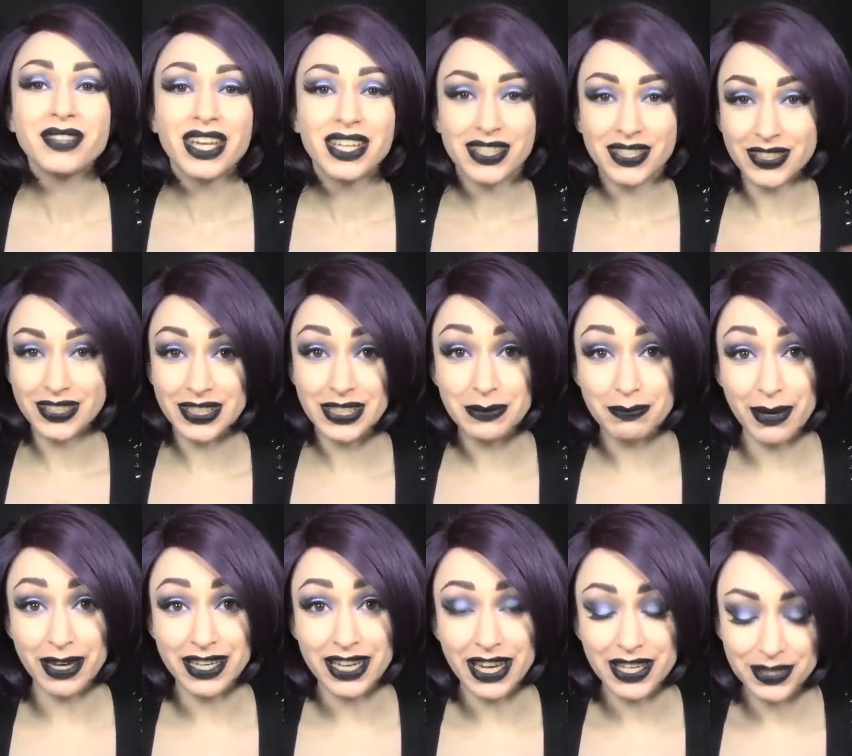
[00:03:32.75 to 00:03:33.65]
So this is
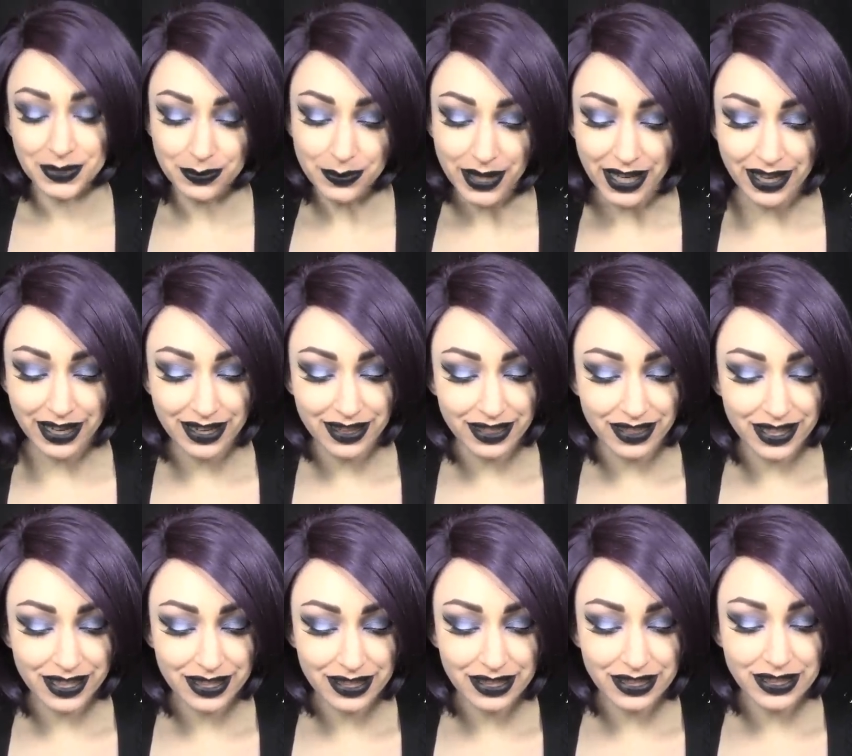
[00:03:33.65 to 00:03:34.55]
my next wig.
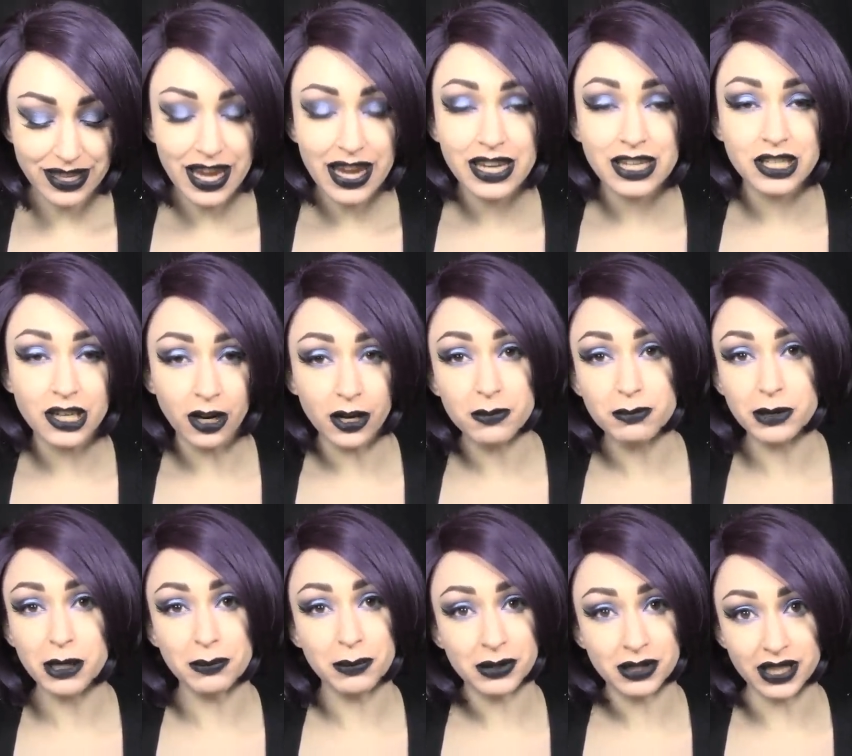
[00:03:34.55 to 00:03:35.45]
This is a dark
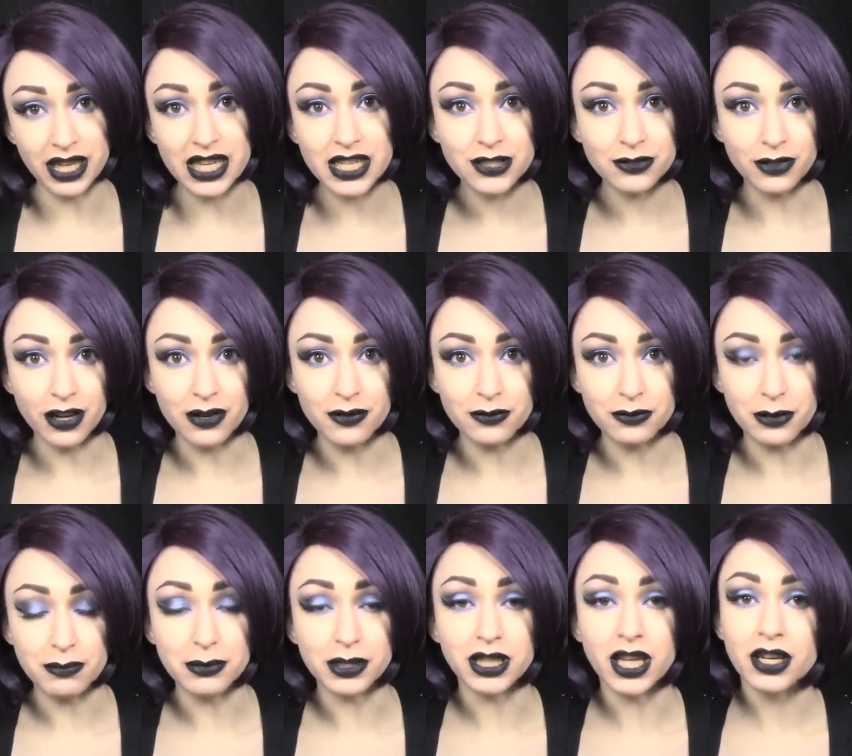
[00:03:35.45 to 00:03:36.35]
purple lace front
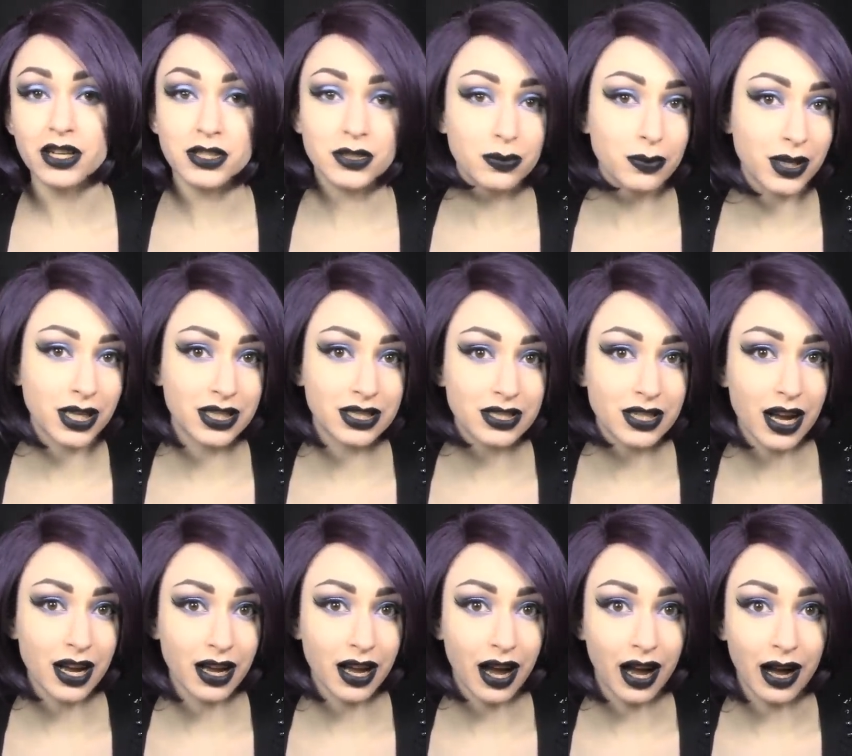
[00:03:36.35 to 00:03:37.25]
from Lux Wigs
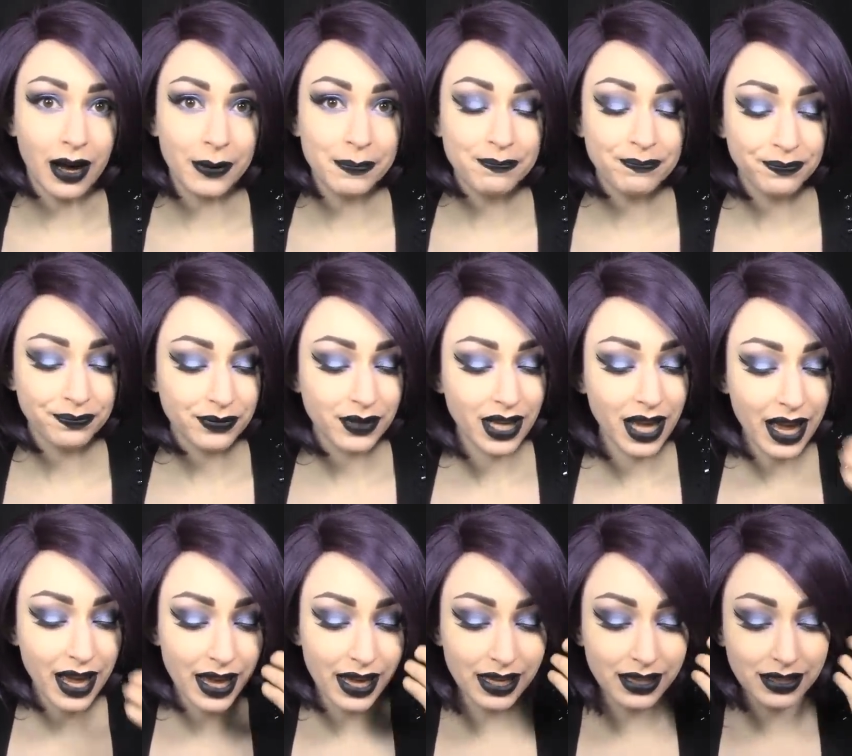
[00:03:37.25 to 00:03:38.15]
dot com,
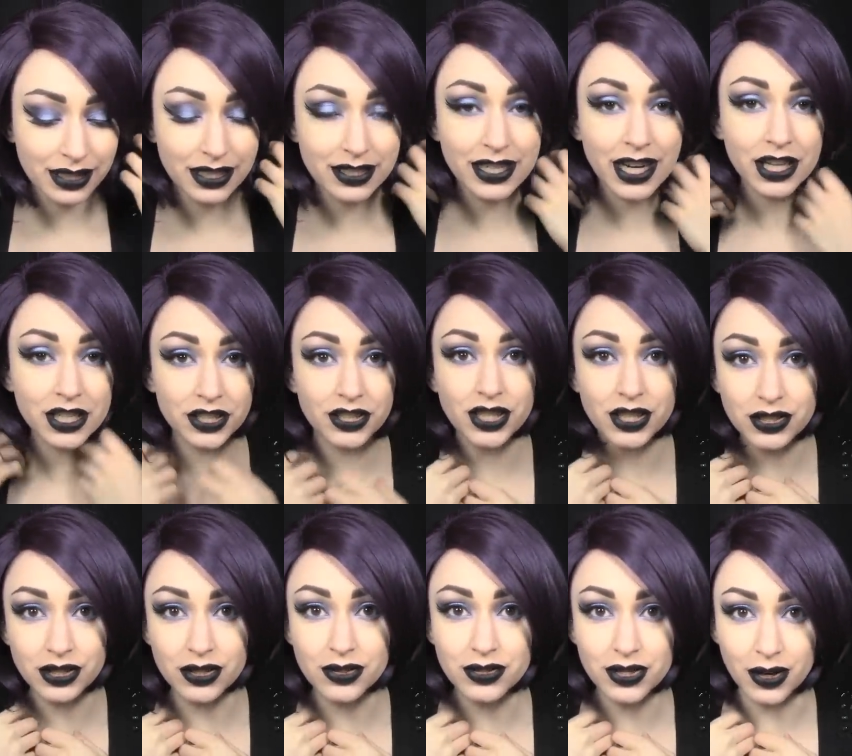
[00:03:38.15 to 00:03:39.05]
and it's actually a
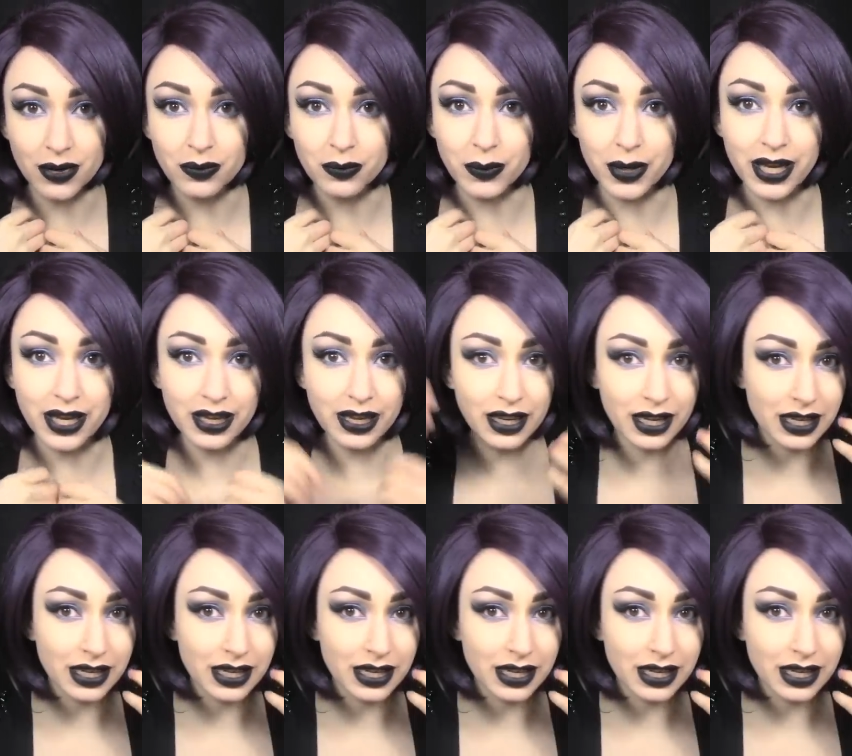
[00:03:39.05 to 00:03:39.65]
two-tone wig.